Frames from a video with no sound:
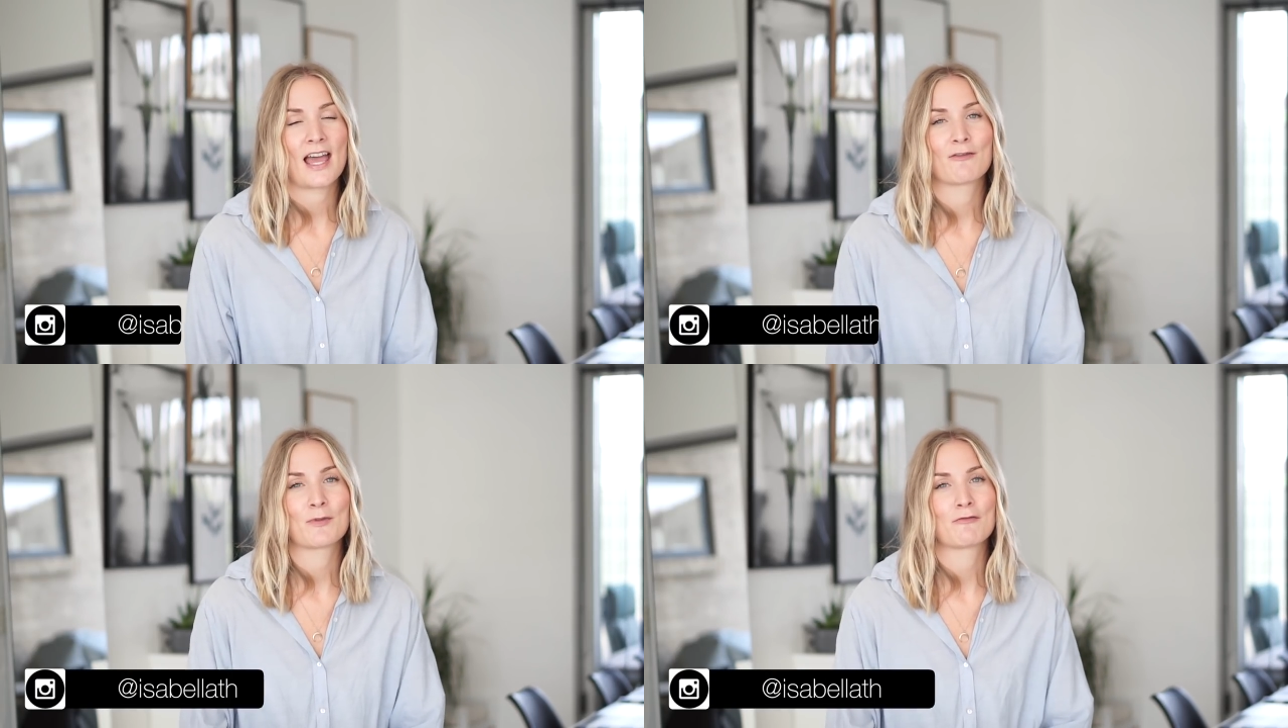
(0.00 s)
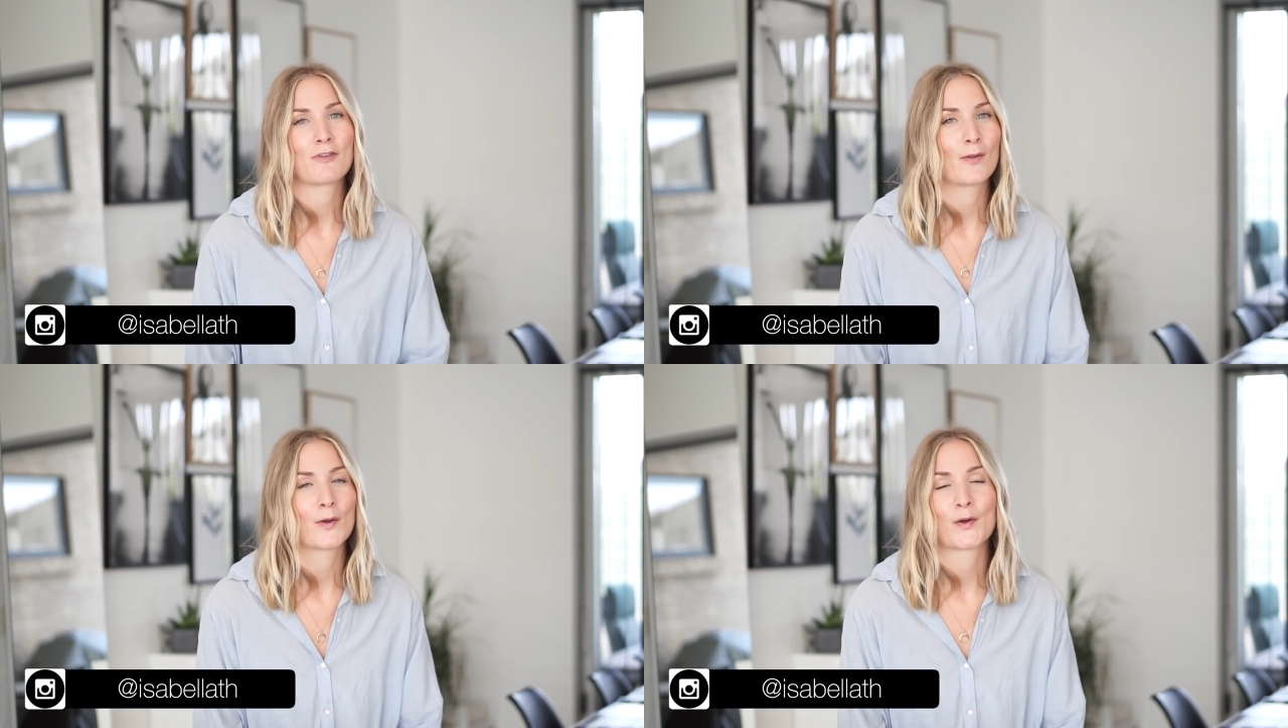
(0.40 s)
I've been
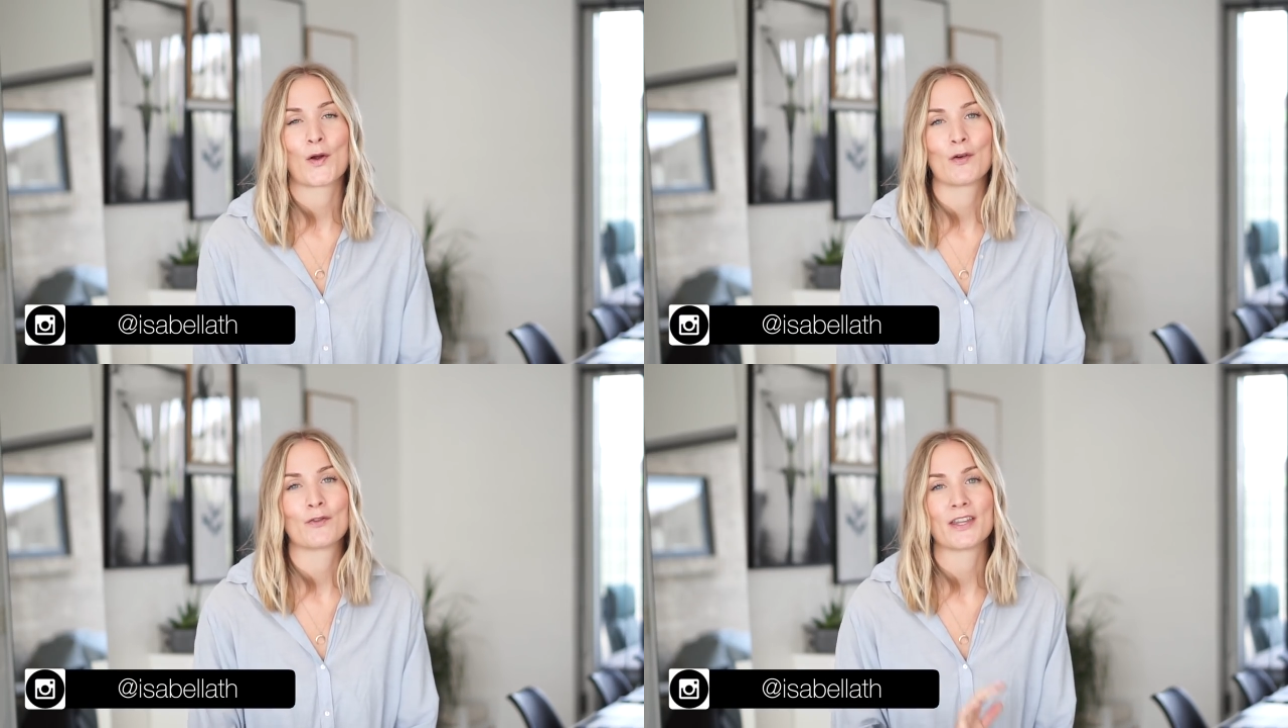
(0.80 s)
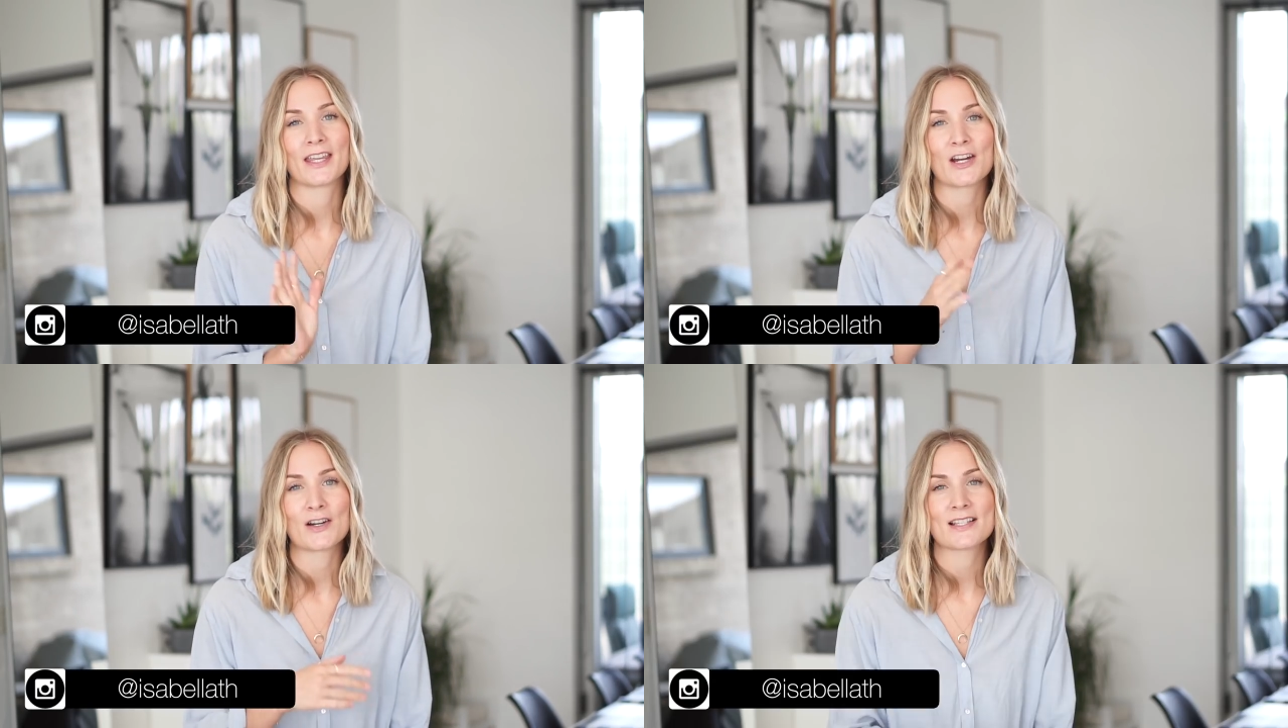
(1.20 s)
following her for
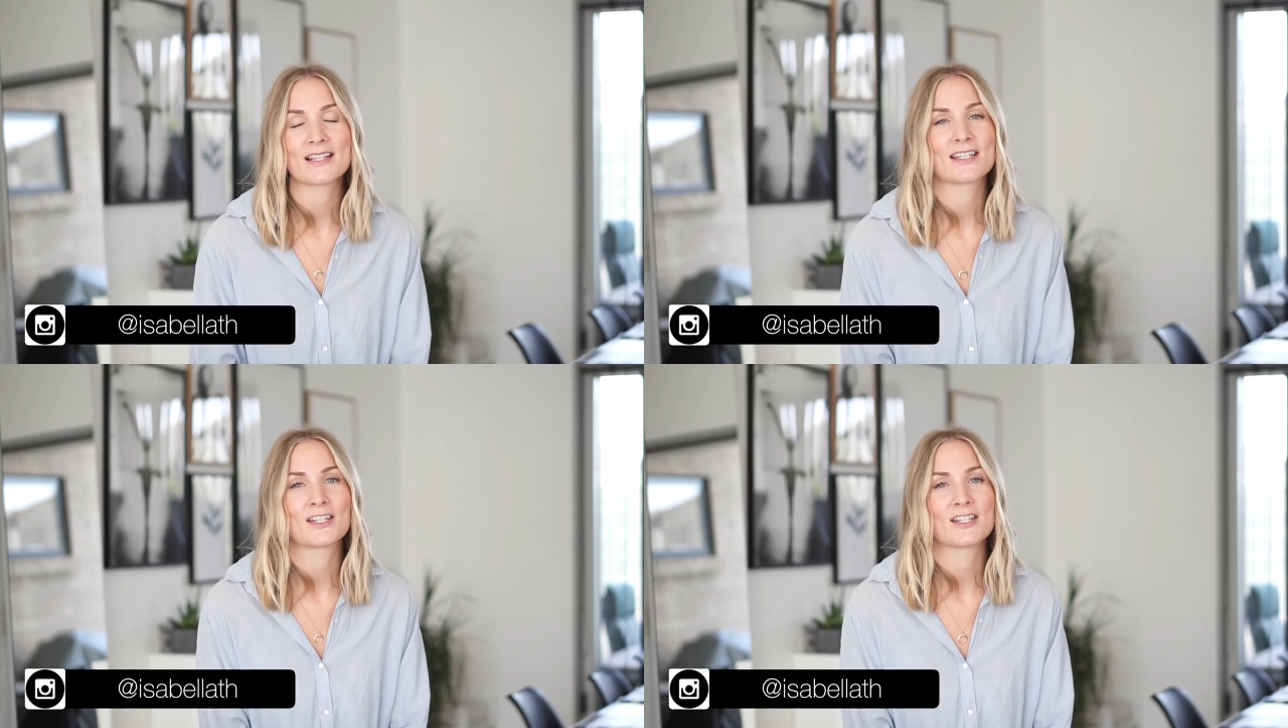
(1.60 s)
years.